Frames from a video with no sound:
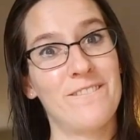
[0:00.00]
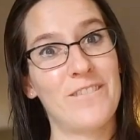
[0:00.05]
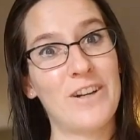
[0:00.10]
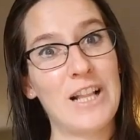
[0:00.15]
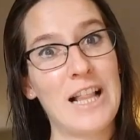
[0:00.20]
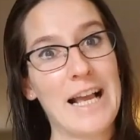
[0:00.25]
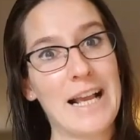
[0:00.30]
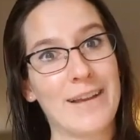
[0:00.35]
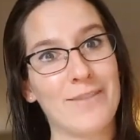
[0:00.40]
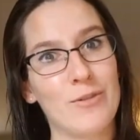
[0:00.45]

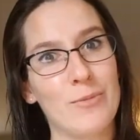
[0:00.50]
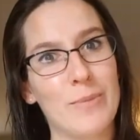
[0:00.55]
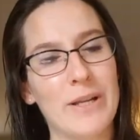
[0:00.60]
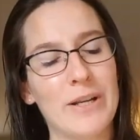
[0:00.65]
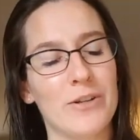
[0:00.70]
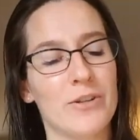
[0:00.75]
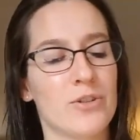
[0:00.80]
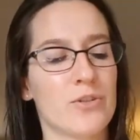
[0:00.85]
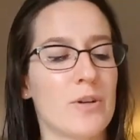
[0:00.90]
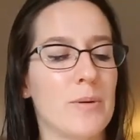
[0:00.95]
for lack of a
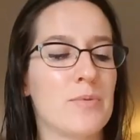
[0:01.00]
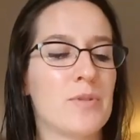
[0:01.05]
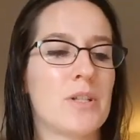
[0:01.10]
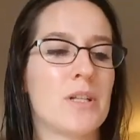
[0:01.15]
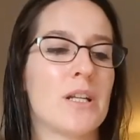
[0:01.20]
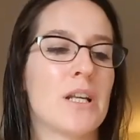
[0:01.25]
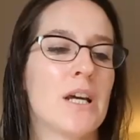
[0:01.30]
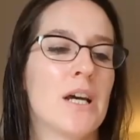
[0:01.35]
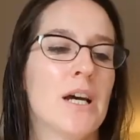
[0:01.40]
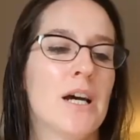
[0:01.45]
better
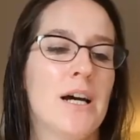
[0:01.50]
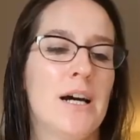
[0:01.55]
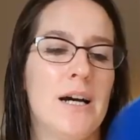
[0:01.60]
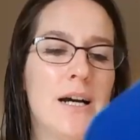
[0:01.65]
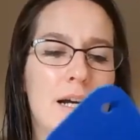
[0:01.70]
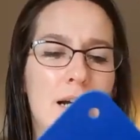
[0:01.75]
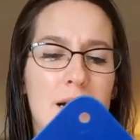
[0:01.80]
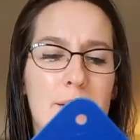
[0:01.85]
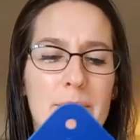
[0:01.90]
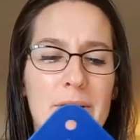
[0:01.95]
description.
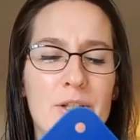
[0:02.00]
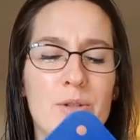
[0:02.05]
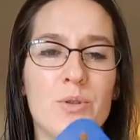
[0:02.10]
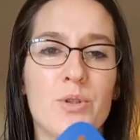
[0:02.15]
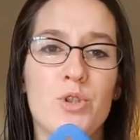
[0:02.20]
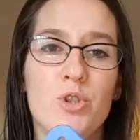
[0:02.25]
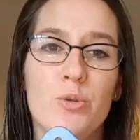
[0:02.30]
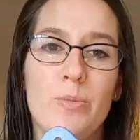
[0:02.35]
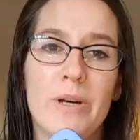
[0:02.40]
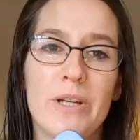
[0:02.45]
I do
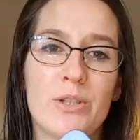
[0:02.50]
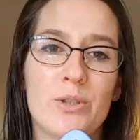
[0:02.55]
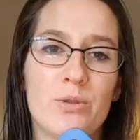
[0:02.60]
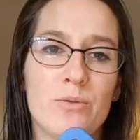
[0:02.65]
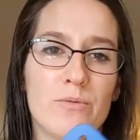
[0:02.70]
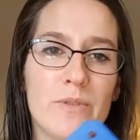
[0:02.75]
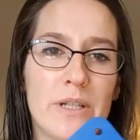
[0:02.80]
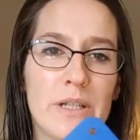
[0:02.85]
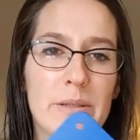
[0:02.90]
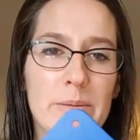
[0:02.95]
a
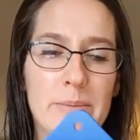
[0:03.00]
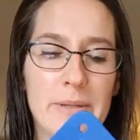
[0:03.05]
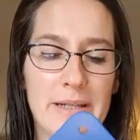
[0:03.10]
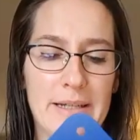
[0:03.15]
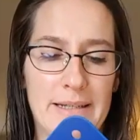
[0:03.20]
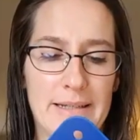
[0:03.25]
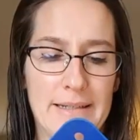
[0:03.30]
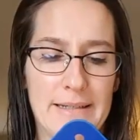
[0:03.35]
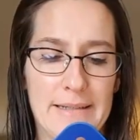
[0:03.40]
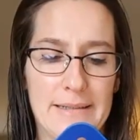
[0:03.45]
2x2 rib,
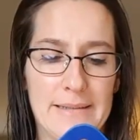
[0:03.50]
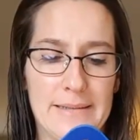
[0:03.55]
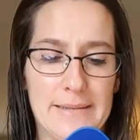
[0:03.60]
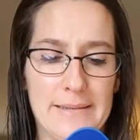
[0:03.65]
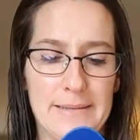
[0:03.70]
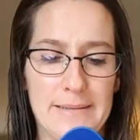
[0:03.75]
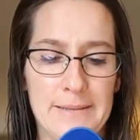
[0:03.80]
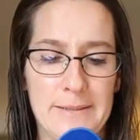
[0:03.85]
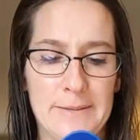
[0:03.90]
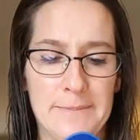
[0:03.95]

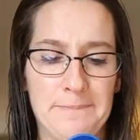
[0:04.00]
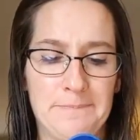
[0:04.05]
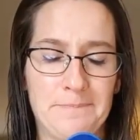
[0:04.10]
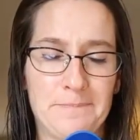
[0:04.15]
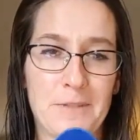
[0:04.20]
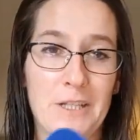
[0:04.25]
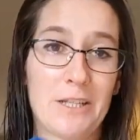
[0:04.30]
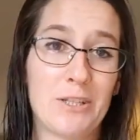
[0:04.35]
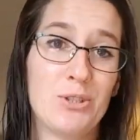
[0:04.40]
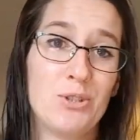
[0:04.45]
and
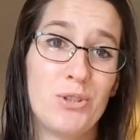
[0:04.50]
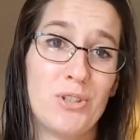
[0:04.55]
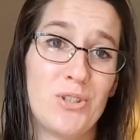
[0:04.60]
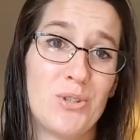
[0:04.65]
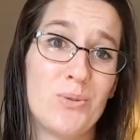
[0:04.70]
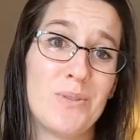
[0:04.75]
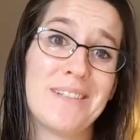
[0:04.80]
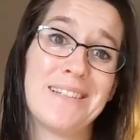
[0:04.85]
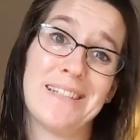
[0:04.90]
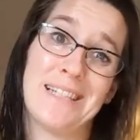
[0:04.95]
I usually
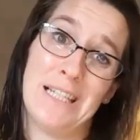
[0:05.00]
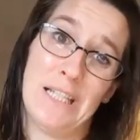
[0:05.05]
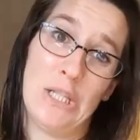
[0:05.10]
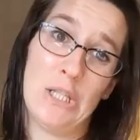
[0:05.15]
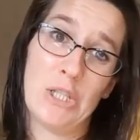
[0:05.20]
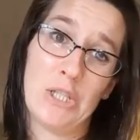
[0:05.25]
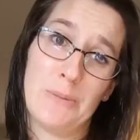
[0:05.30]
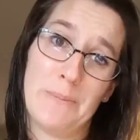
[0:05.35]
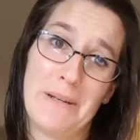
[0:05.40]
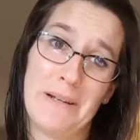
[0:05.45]
do it till
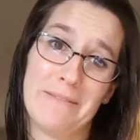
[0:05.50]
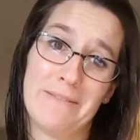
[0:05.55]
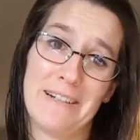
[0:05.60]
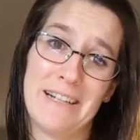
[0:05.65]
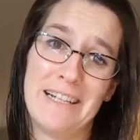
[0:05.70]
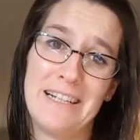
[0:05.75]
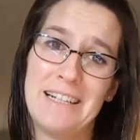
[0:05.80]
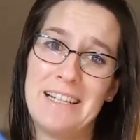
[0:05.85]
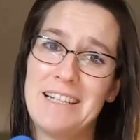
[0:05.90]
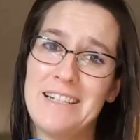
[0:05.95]
it looks about
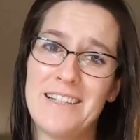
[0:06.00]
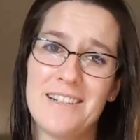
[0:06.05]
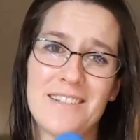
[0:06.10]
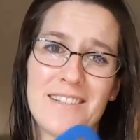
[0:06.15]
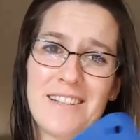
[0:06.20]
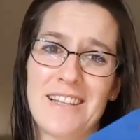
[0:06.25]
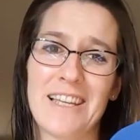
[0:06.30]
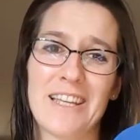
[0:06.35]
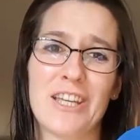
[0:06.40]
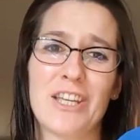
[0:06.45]
right. He
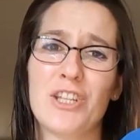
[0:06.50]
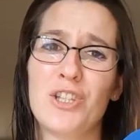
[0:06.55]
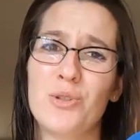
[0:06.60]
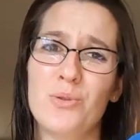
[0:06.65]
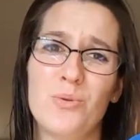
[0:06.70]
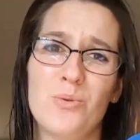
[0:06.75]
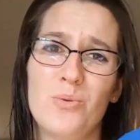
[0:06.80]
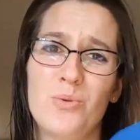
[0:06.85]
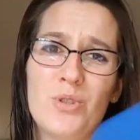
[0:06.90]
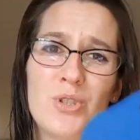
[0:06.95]
doesn't like a
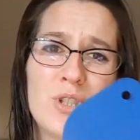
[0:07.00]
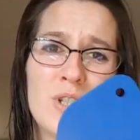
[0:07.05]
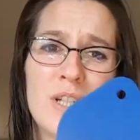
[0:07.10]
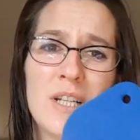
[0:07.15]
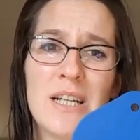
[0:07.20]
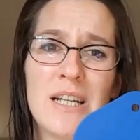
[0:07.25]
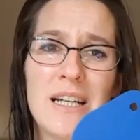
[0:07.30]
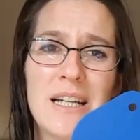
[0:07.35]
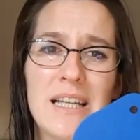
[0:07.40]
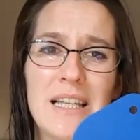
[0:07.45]
huge
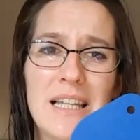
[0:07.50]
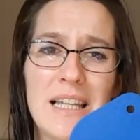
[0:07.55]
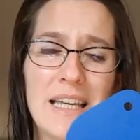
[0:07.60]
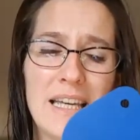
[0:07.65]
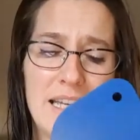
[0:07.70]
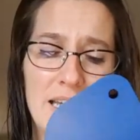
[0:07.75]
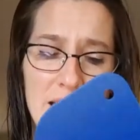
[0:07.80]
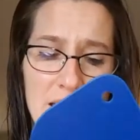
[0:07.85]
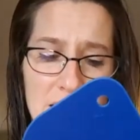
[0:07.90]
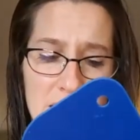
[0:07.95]

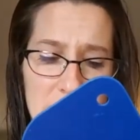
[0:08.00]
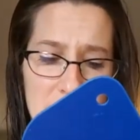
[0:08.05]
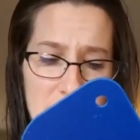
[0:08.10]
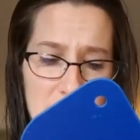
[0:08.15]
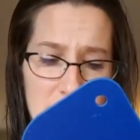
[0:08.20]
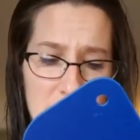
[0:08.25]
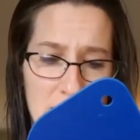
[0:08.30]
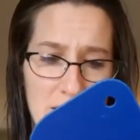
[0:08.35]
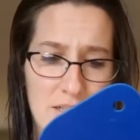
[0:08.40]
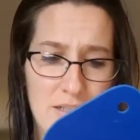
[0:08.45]
leg,
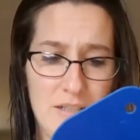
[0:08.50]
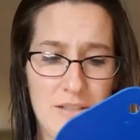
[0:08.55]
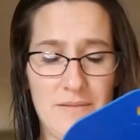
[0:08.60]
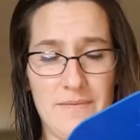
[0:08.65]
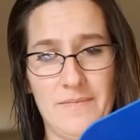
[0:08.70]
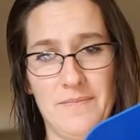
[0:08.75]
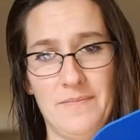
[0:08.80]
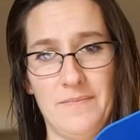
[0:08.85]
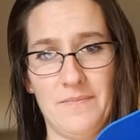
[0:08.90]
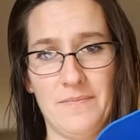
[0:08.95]

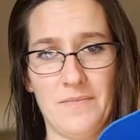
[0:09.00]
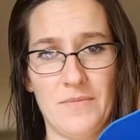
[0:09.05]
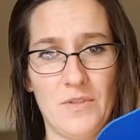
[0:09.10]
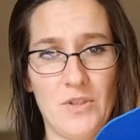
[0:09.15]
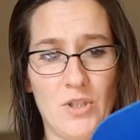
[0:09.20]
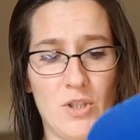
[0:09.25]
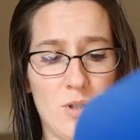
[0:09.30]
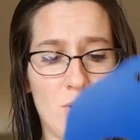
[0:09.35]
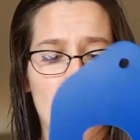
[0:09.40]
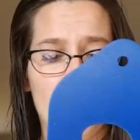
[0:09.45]

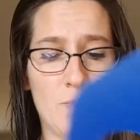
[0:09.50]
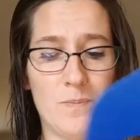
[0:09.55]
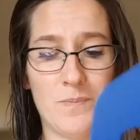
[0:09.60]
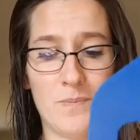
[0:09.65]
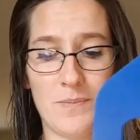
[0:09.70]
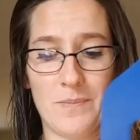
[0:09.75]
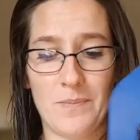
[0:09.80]
so